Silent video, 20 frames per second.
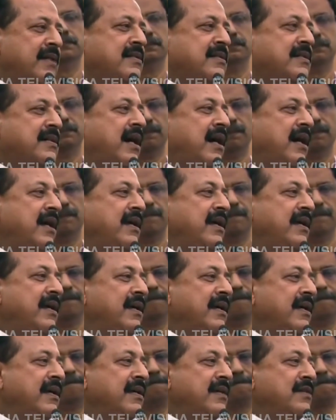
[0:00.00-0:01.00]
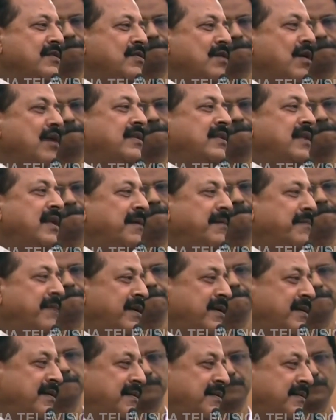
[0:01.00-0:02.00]
sky is not the
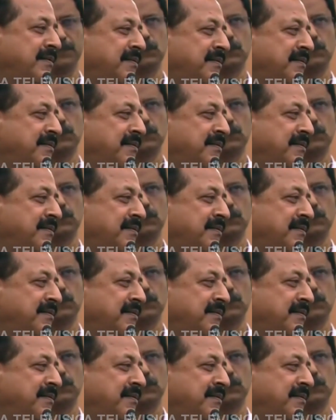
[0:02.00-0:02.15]
limit.